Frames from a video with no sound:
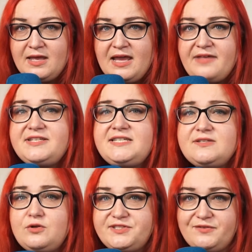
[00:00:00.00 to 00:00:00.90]
And this is
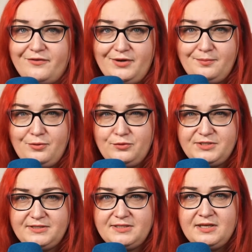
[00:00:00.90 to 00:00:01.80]
also very
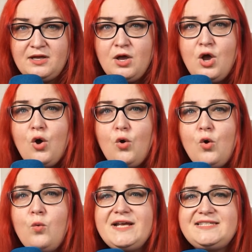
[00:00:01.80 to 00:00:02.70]
important.
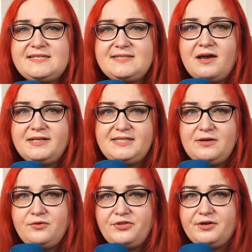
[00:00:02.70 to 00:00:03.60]
Always cite the
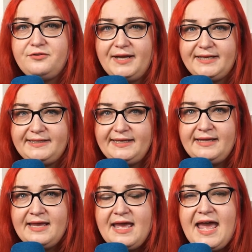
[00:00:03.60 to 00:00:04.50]
author correctly
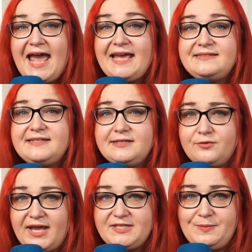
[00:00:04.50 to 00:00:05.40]
and in the
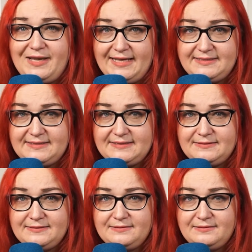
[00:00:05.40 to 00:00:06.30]
right place.
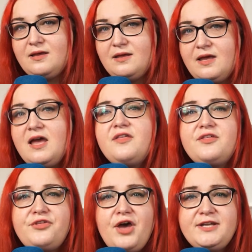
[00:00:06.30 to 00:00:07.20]
The
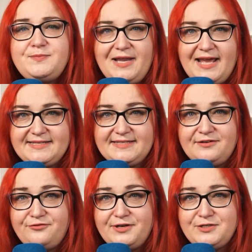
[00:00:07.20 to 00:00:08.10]
third place in
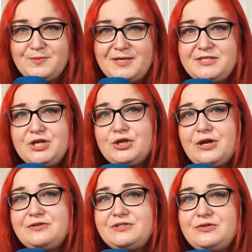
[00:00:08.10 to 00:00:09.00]
infringement
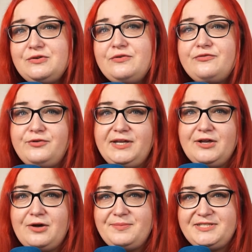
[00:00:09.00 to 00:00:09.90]
goes to free
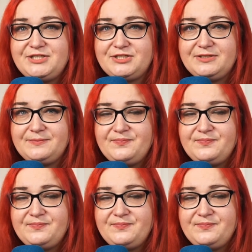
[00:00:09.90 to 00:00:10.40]
competition.